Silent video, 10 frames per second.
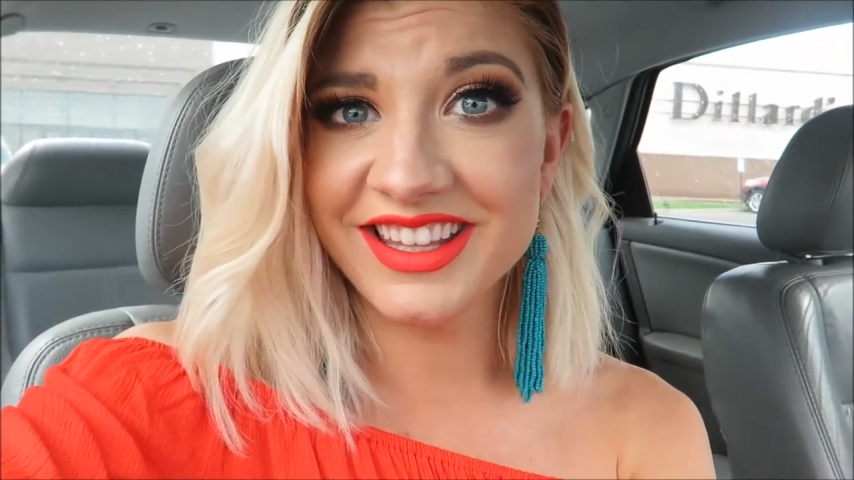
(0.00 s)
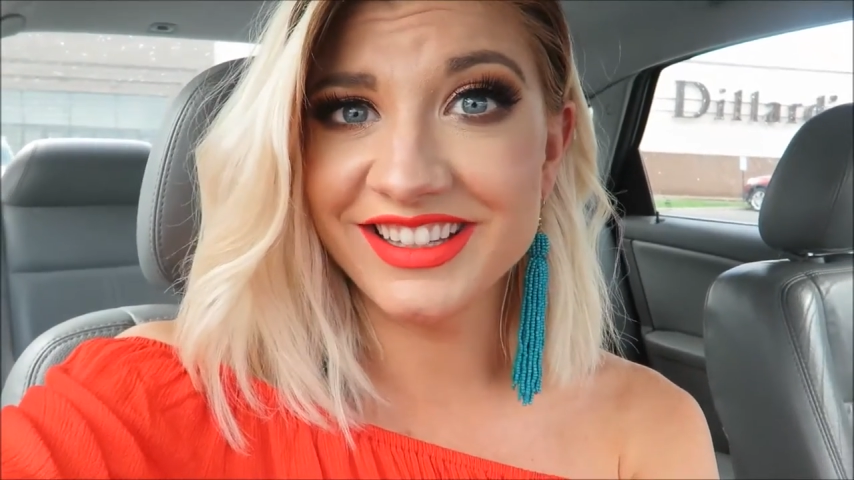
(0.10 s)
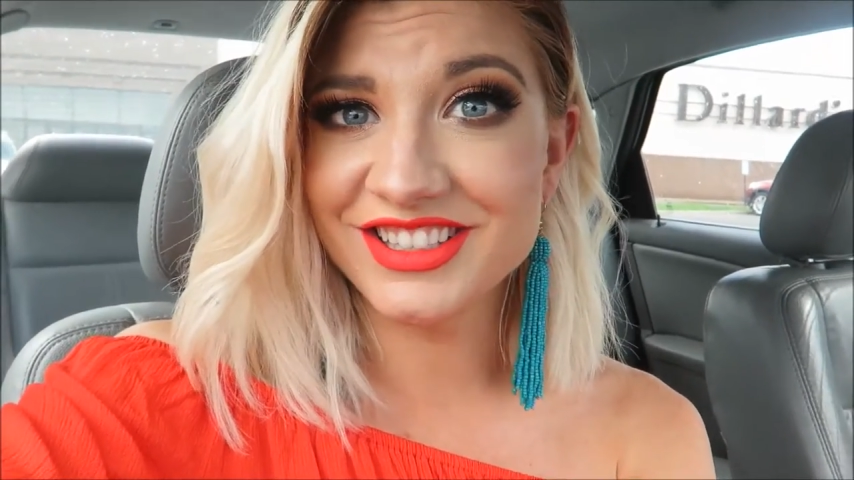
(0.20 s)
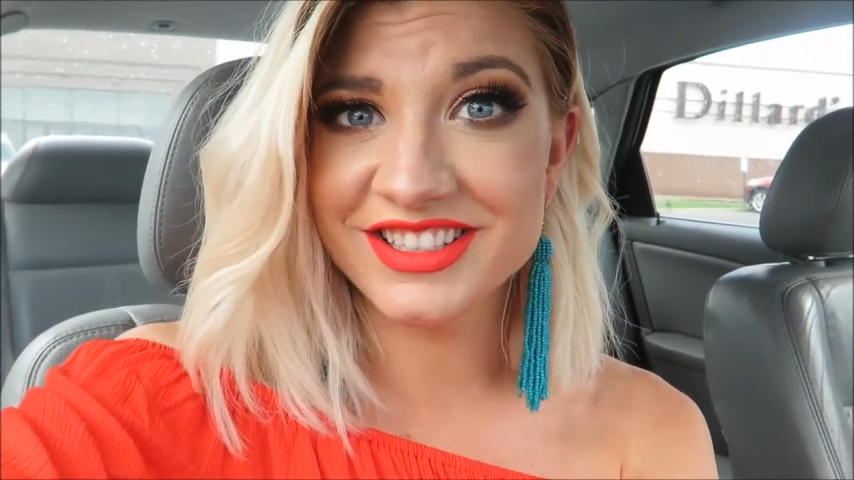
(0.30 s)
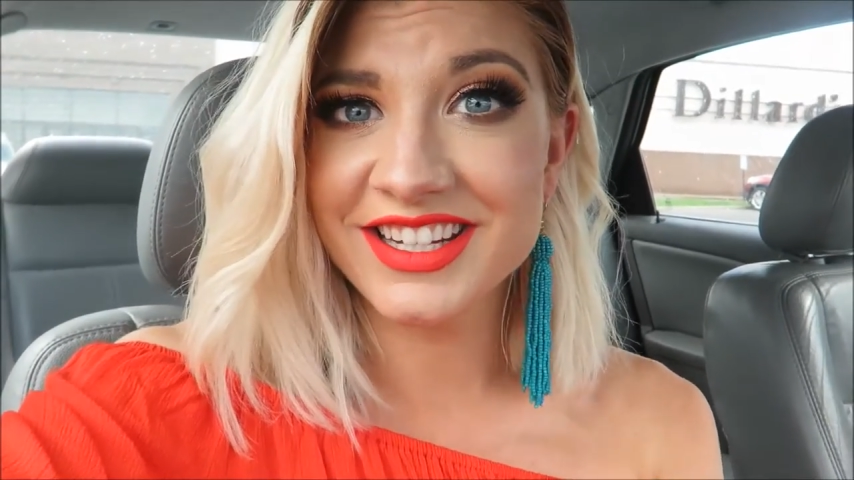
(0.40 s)
they
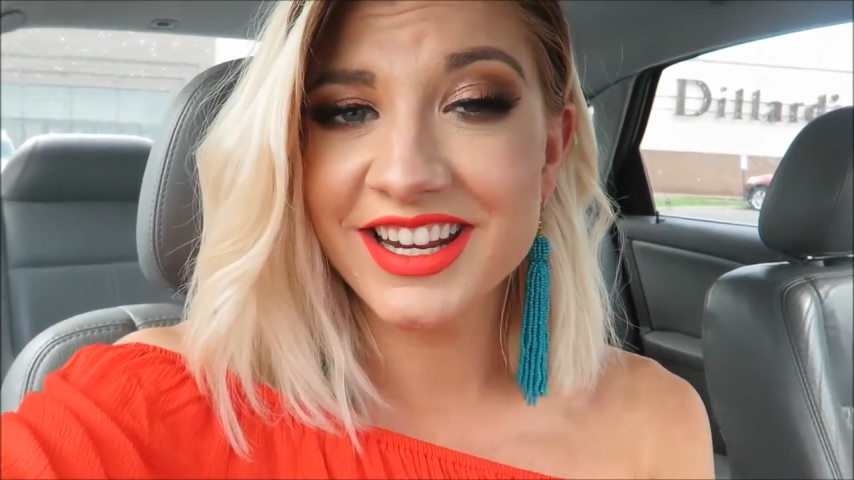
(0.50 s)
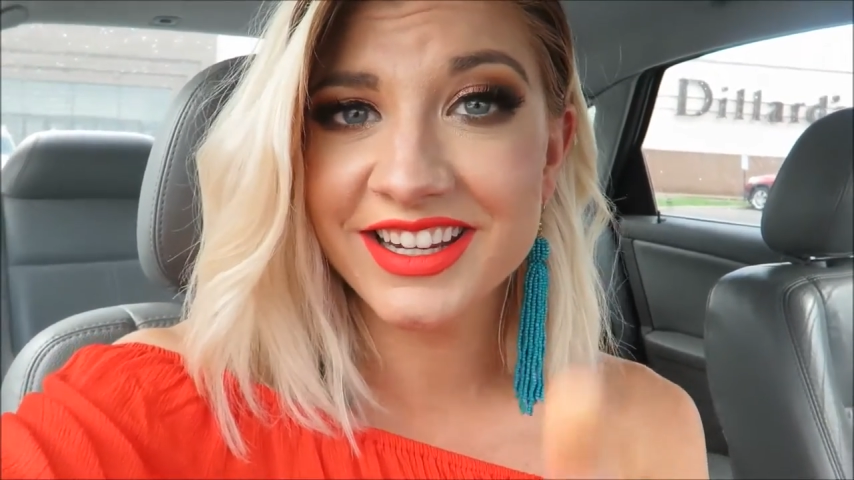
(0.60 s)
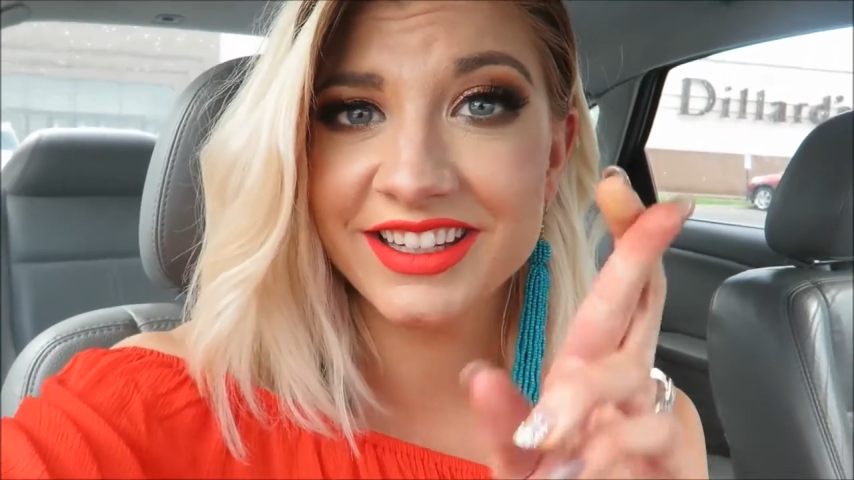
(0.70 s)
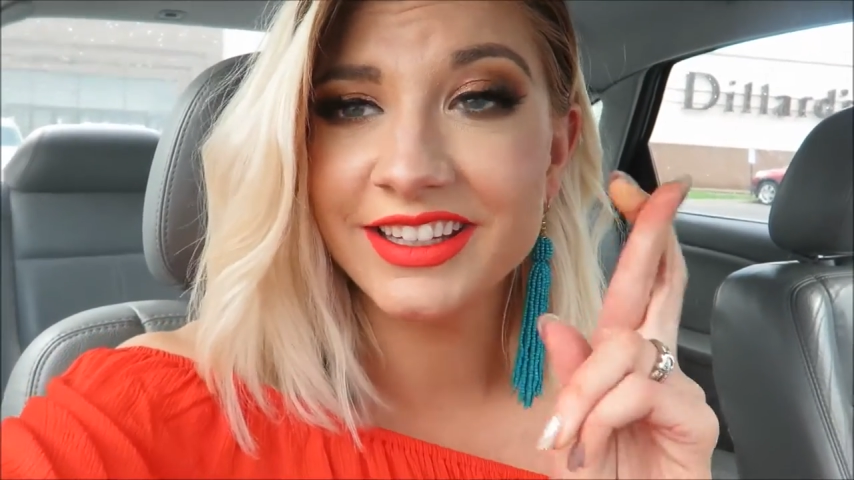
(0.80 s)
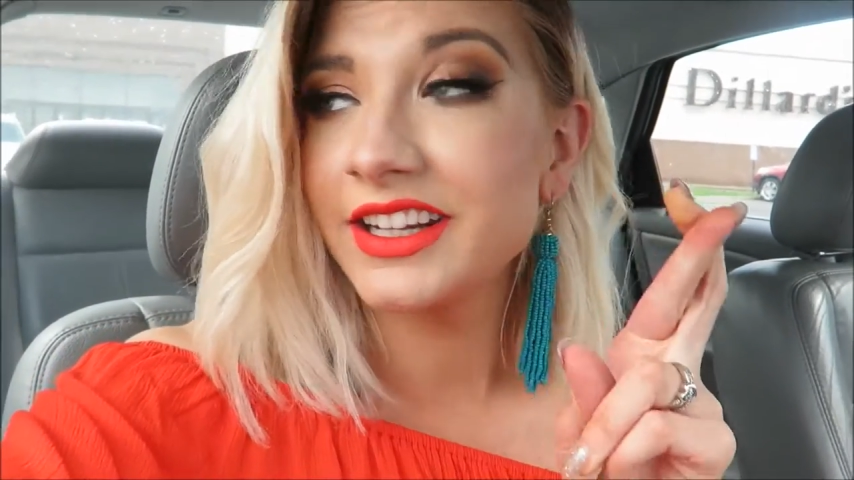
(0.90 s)
can just
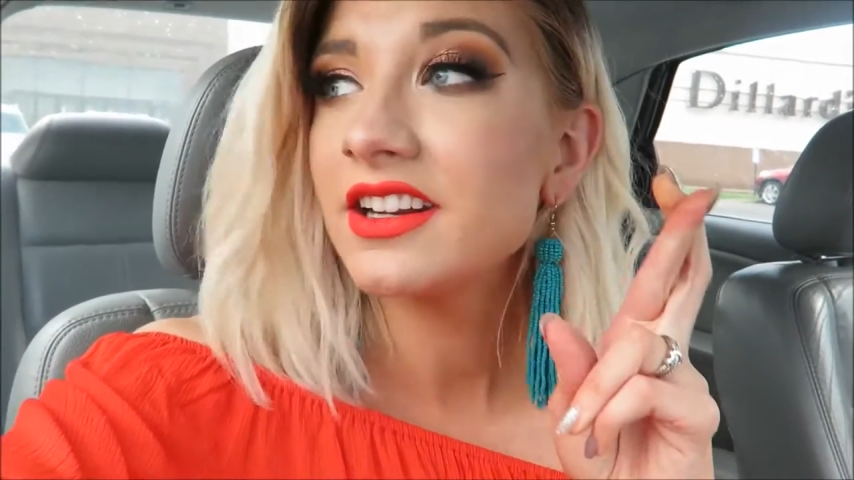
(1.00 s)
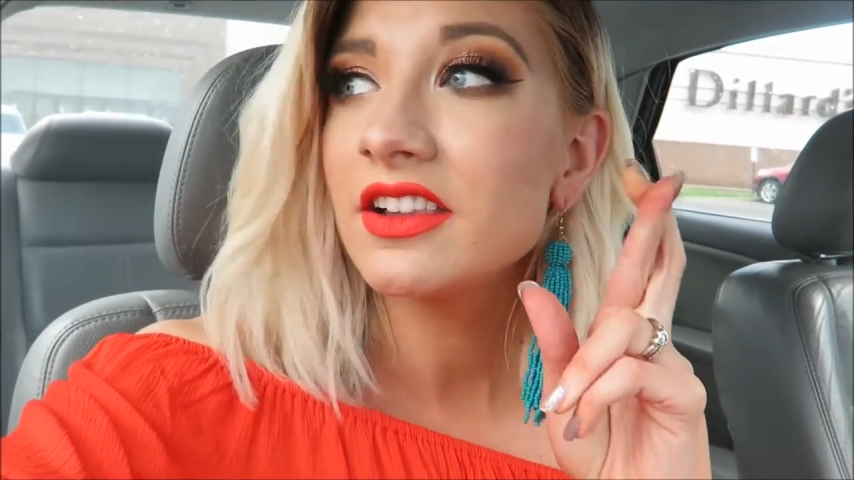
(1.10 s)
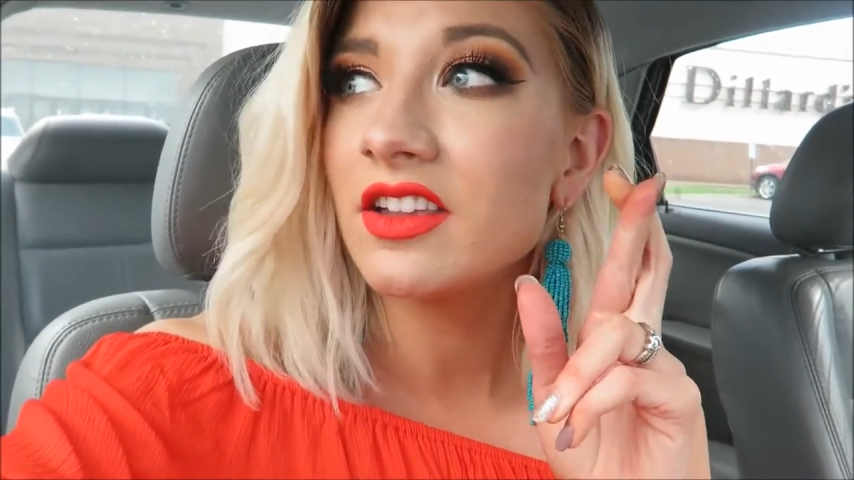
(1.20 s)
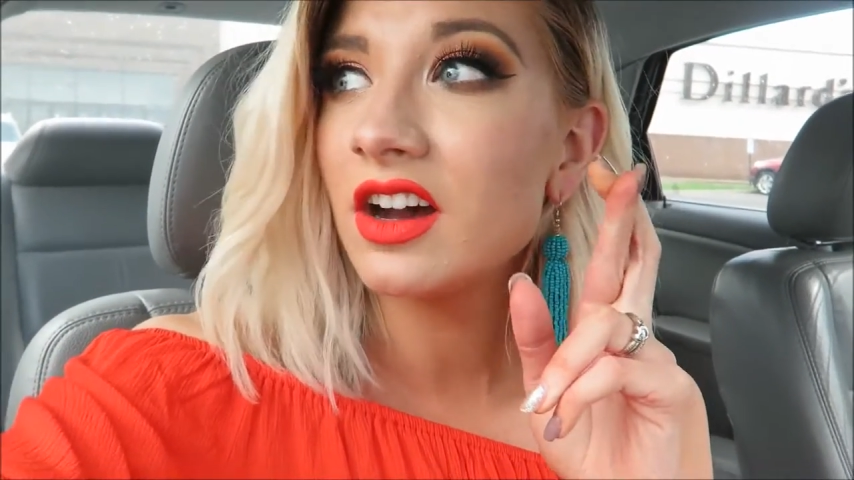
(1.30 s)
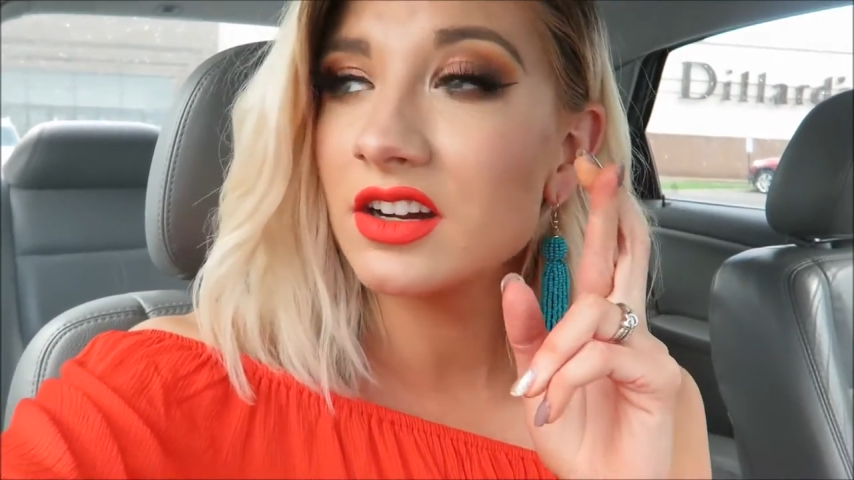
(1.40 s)
get it
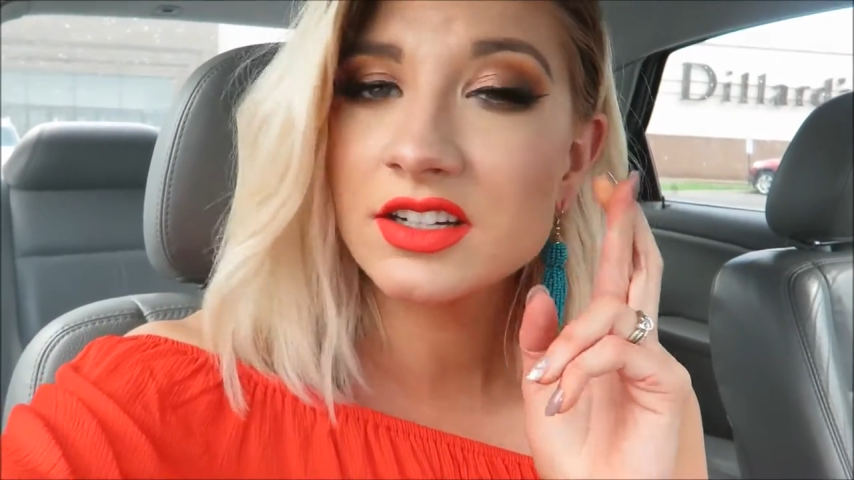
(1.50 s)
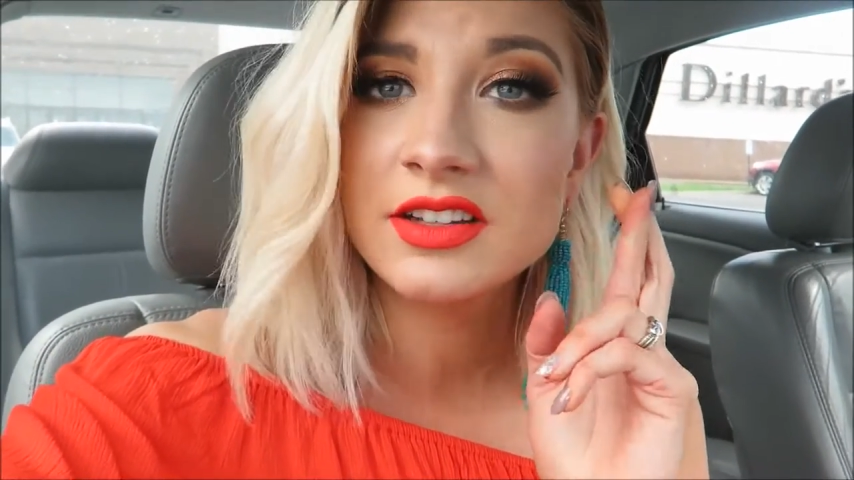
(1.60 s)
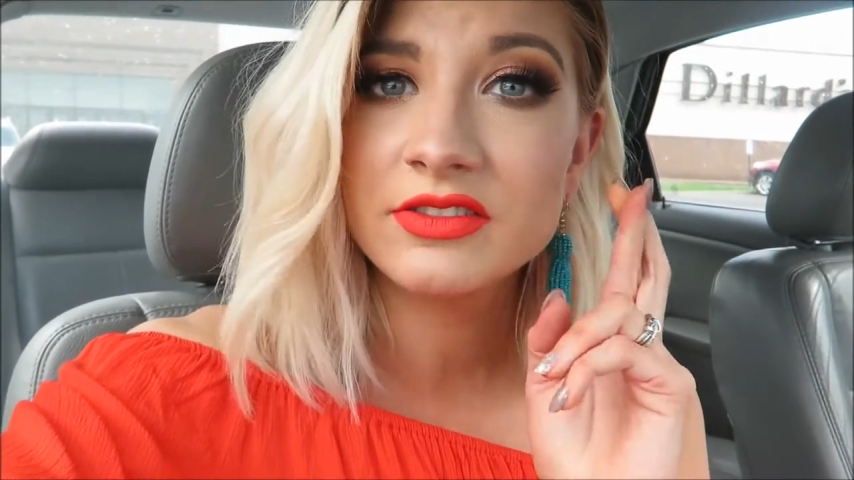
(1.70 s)
unlocked,